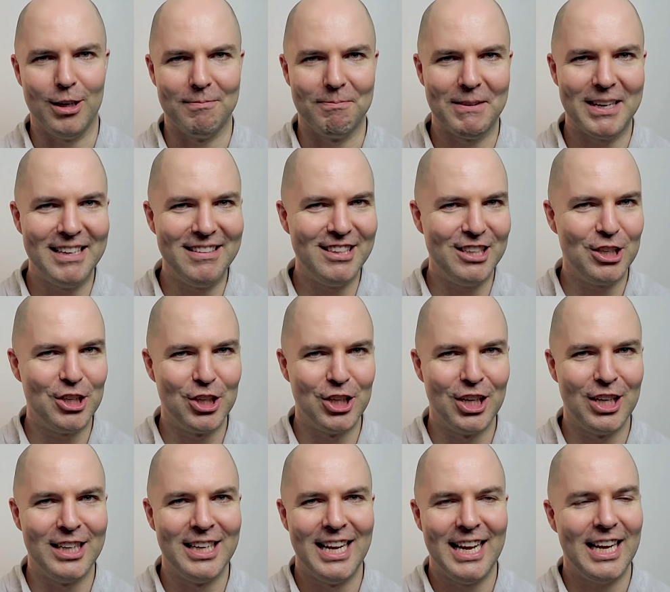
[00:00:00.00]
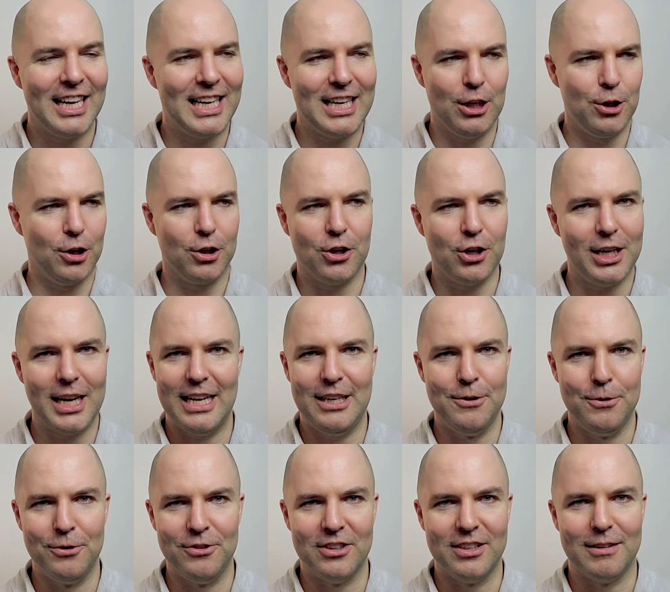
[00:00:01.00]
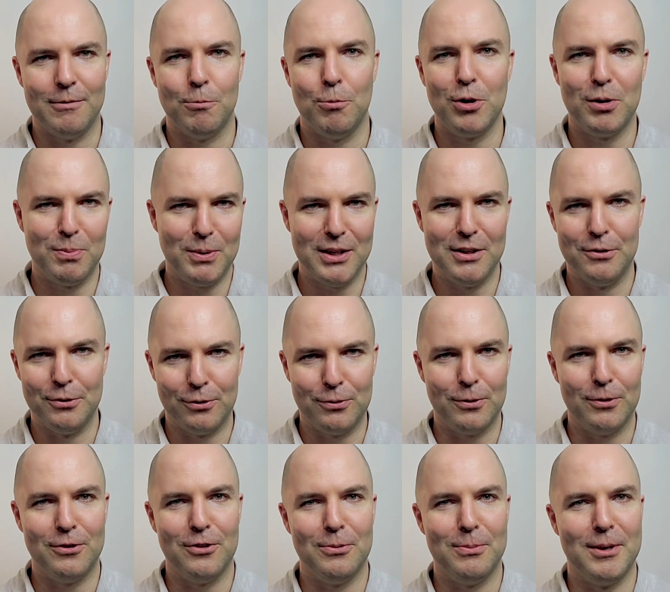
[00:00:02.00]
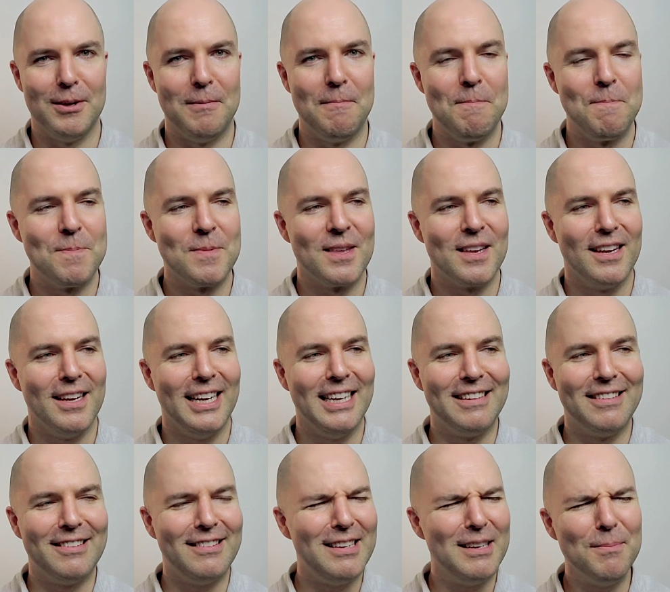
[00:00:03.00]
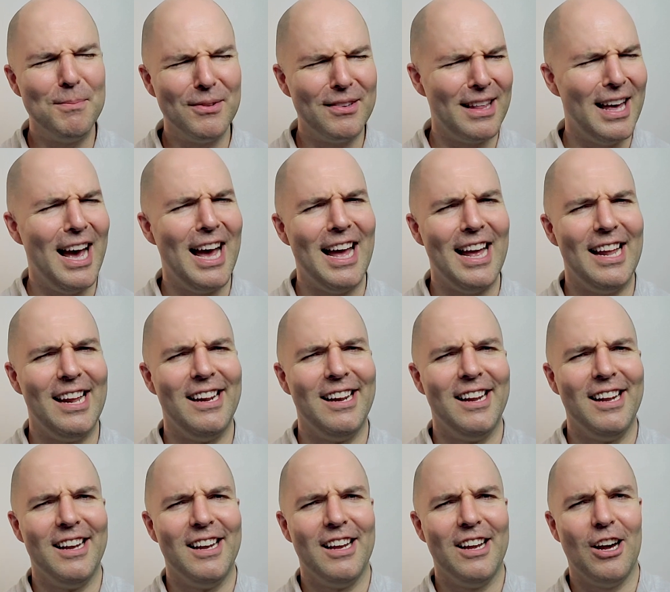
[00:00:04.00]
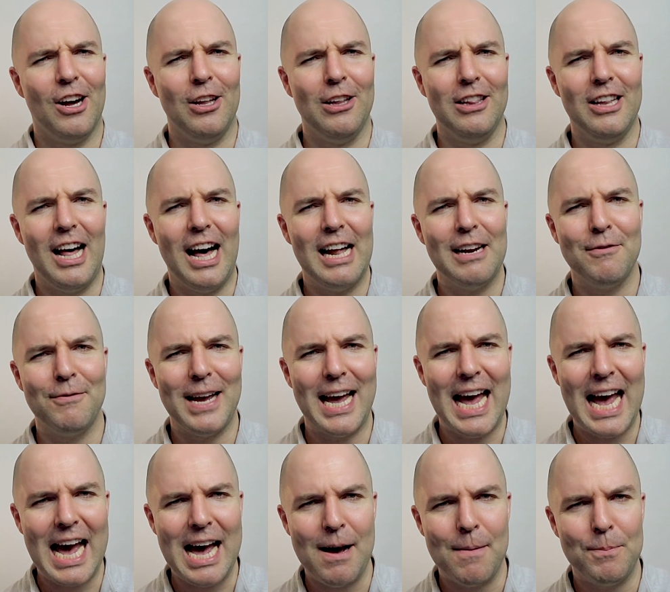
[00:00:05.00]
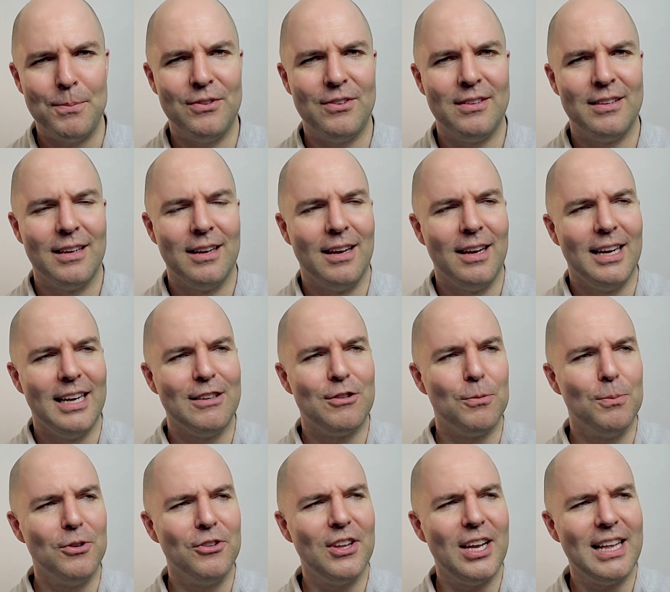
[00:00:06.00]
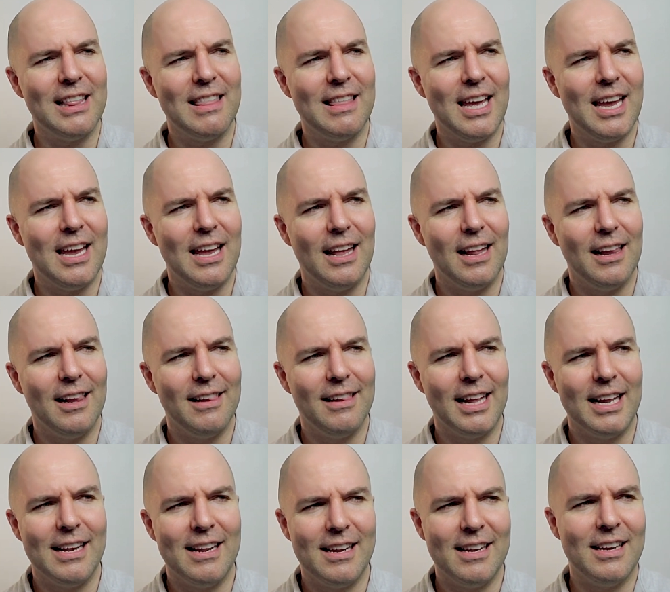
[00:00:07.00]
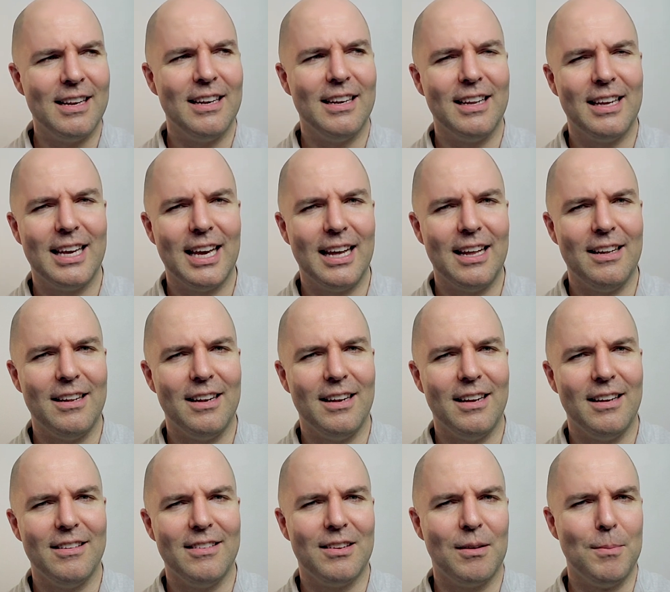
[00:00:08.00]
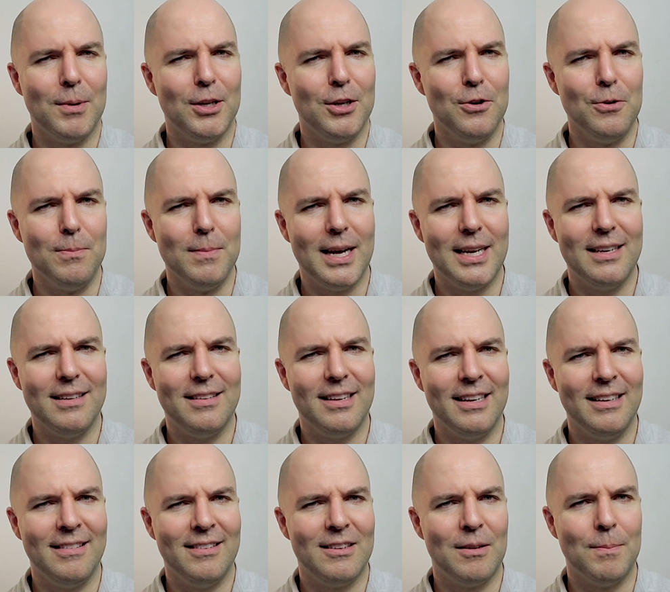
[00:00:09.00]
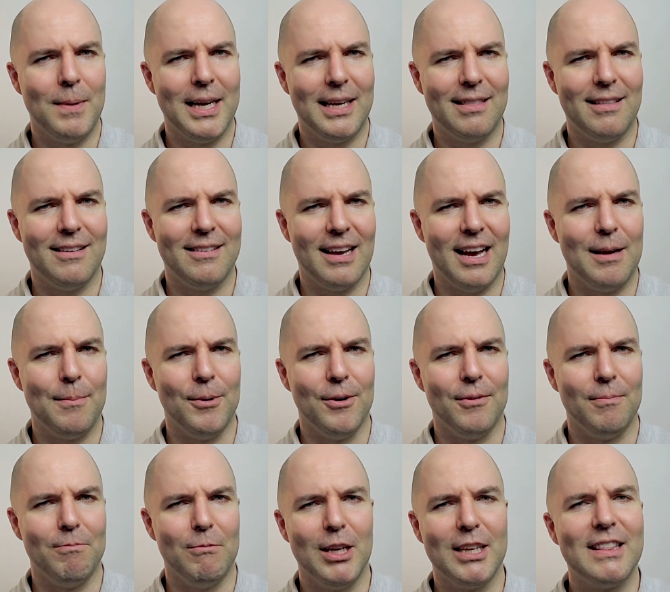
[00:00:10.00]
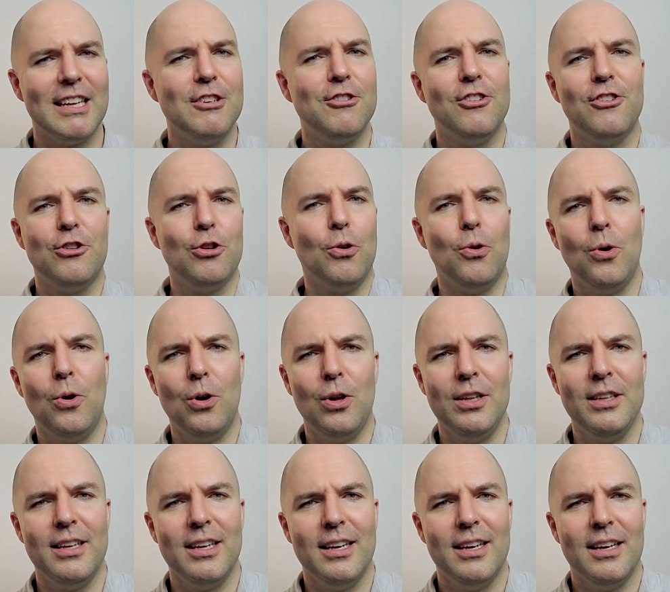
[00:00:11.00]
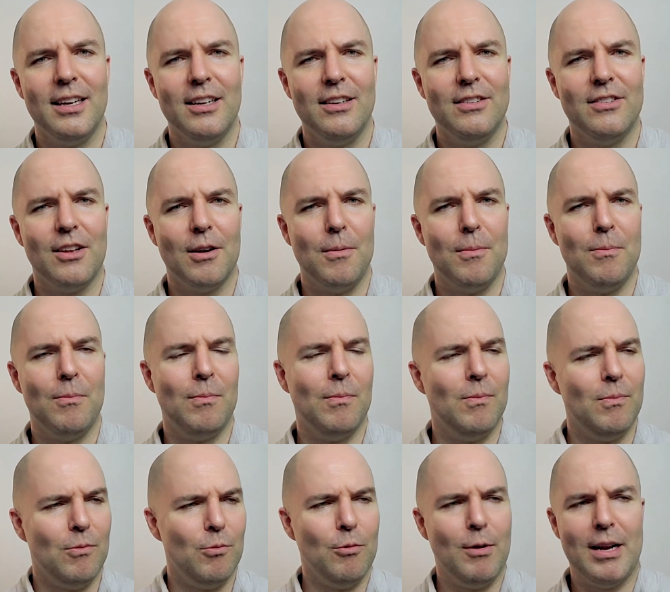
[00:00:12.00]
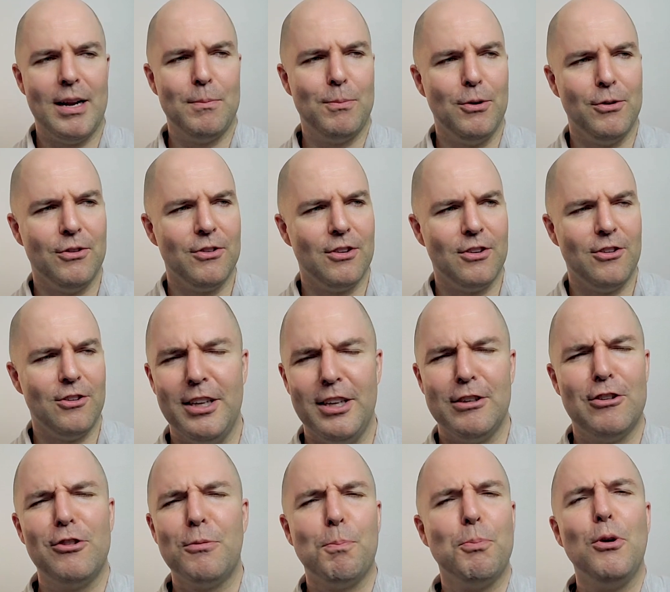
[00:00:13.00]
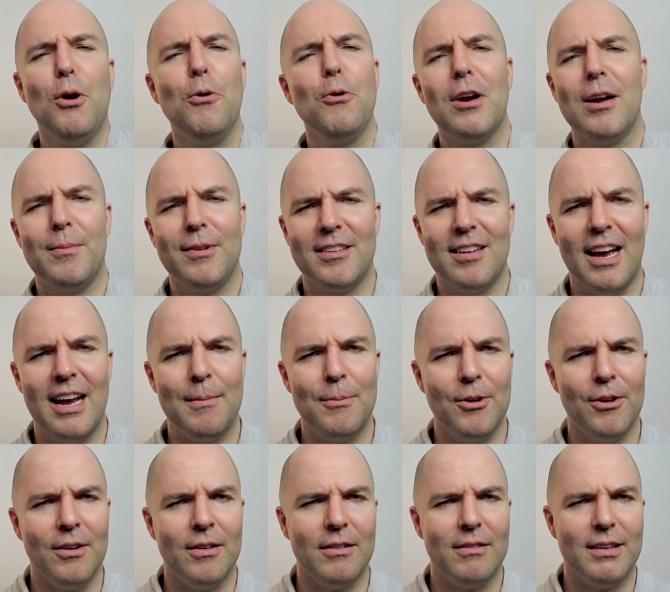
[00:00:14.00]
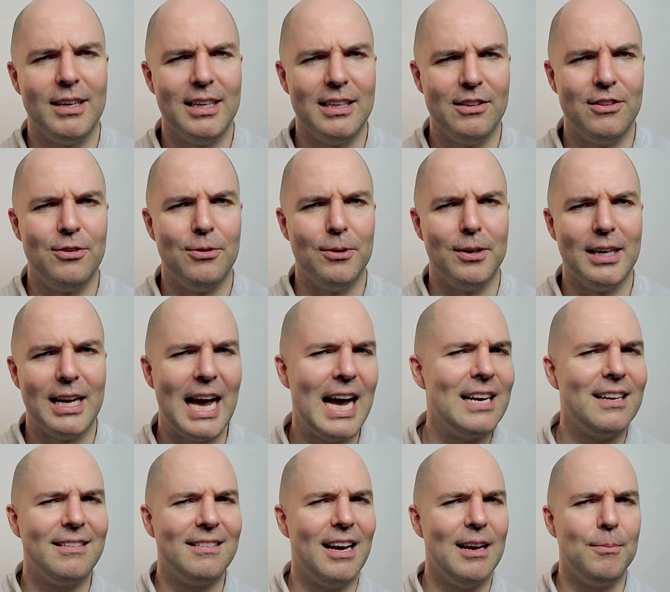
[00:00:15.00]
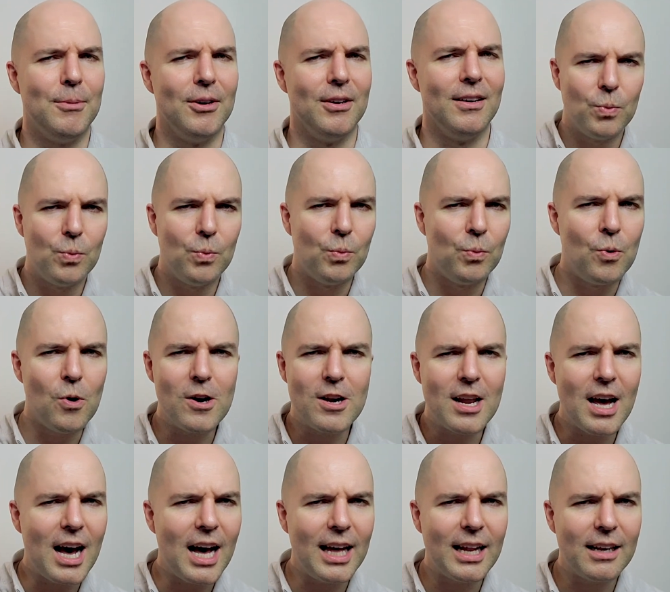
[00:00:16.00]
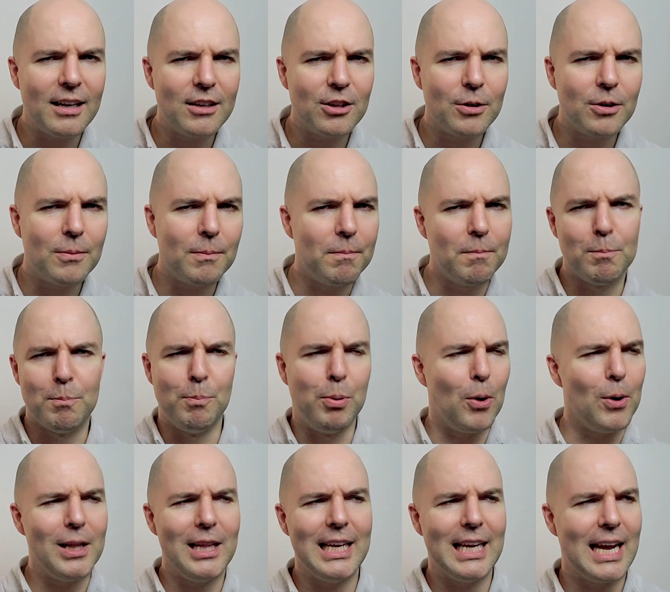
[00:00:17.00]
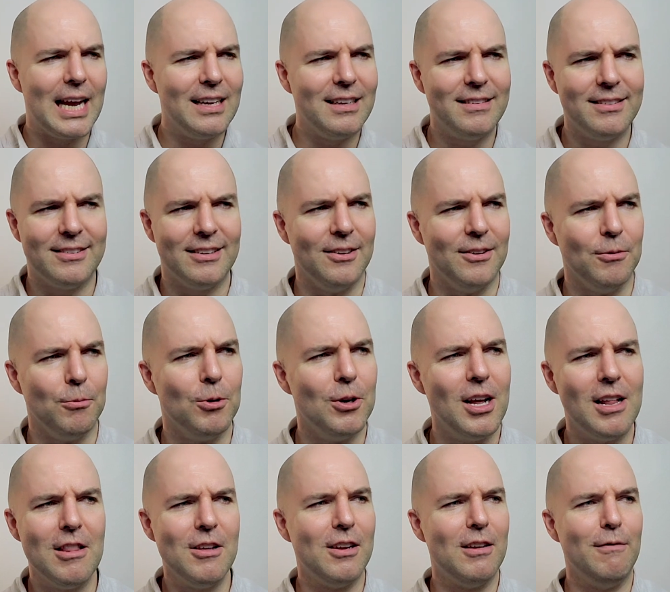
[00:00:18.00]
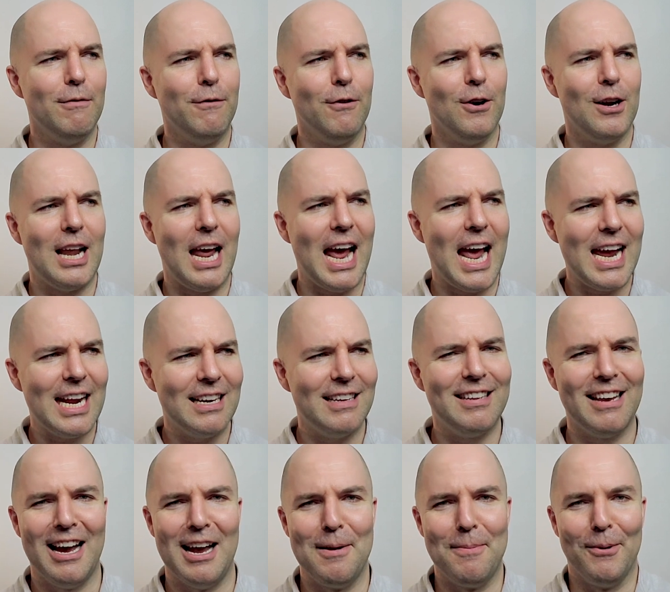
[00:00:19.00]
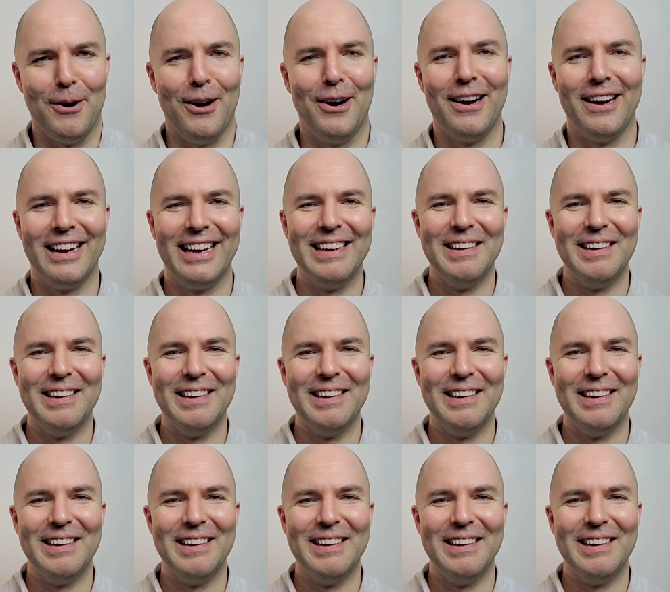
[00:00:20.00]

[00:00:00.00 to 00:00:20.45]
Is it good? Could I use it? Would it be useful to me? It seems that a lot of apps, it's almost like they didn't get somebody who meditates to make the timer. Like they just told some random person, just program a timer into it, add a timer. We're not boiling eggs here. We're not looking for an egg timer.